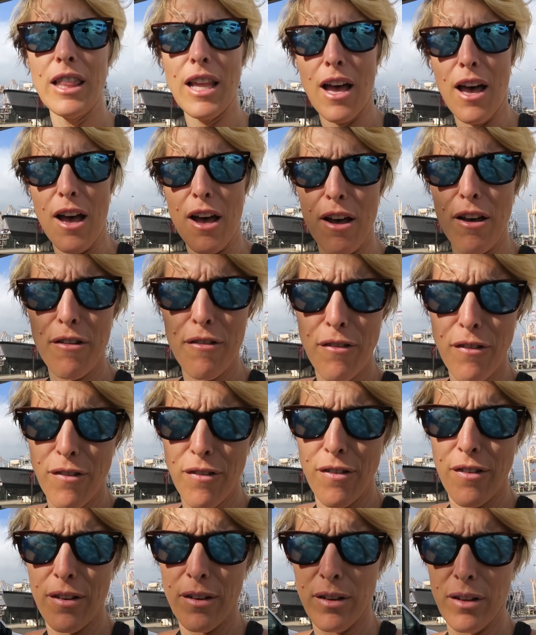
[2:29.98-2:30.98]

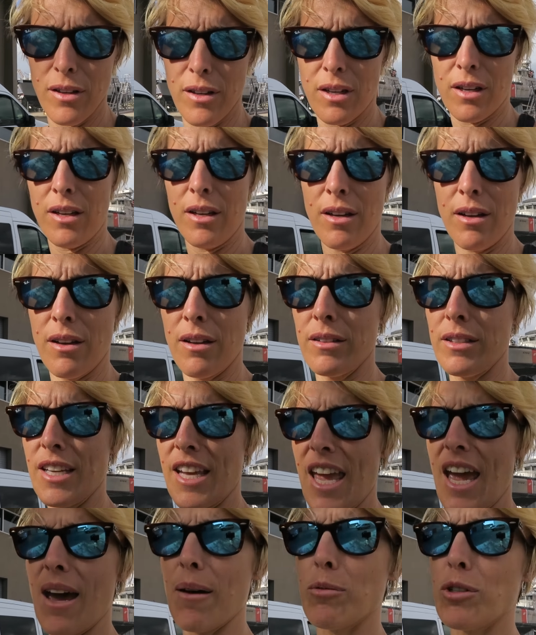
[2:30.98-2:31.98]
love
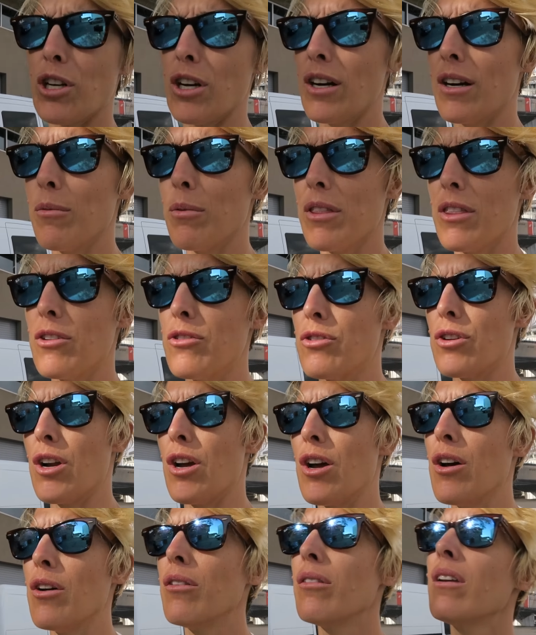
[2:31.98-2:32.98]
to capture with the
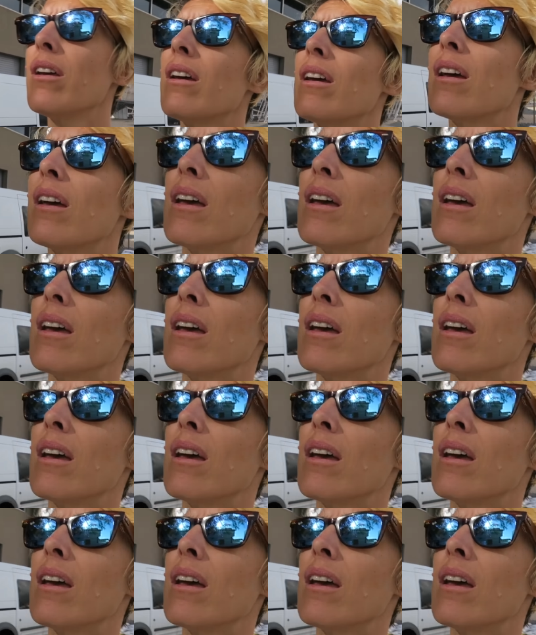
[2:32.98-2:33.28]
drone,